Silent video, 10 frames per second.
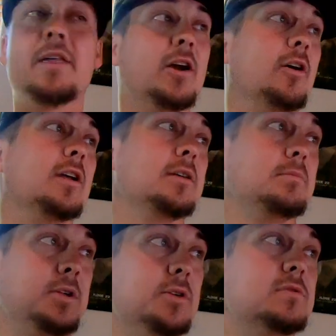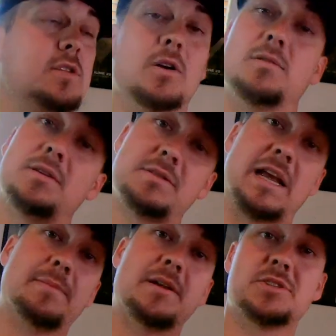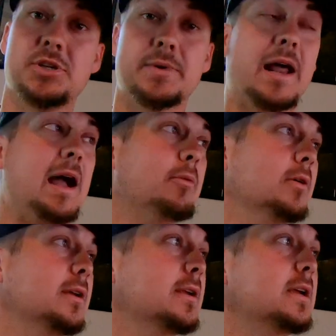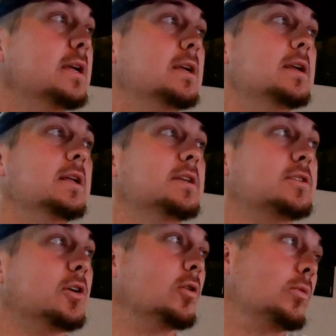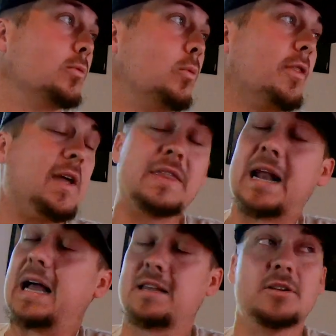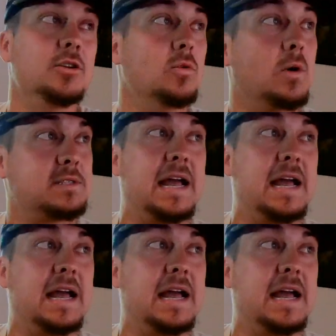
they're going to use those the same as you and I would. So one thing that I like to do once